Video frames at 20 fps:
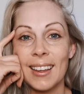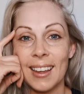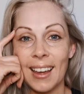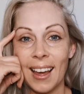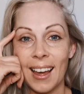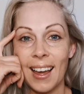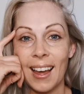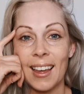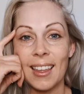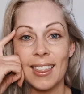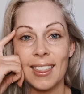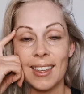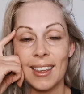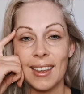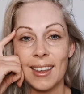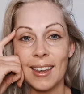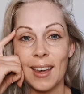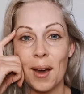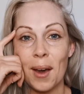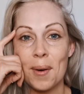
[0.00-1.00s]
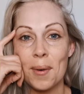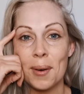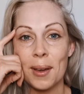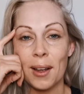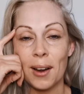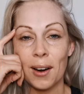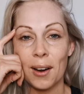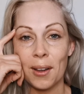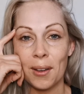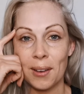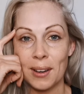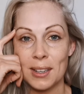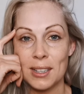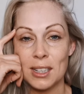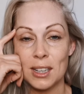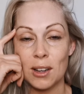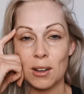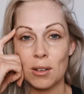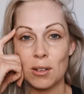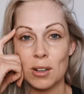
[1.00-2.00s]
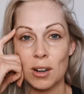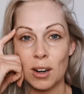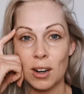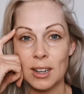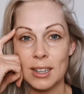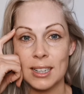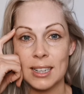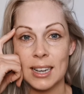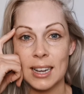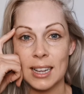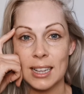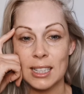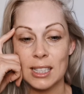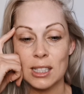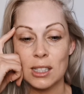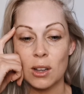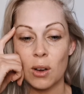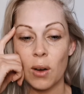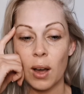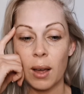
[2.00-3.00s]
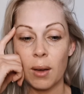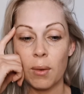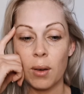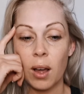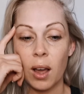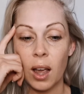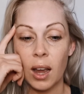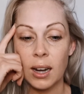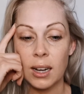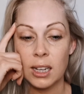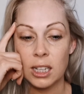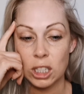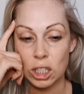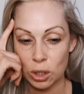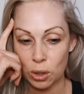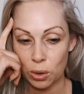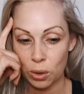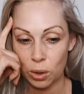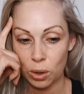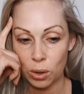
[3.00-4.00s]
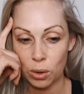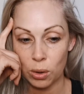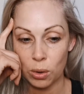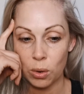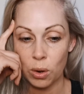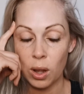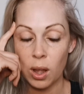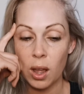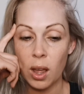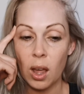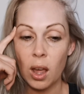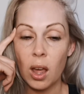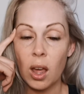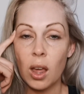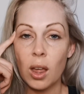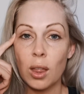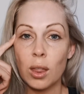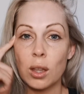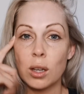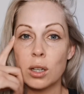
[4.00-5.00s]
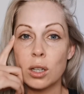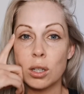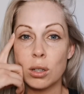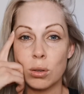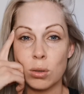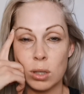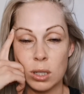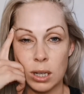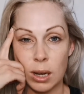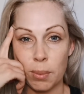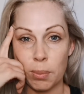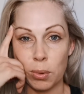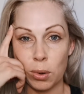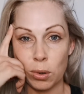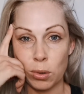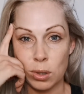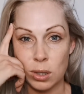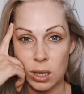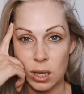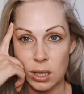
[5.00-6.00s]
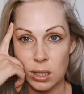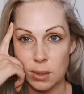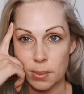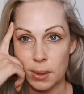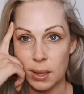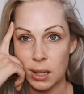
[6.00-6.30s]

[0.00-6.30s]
yeah, I think we are going to go dark today. So I will kind of show you the two-step process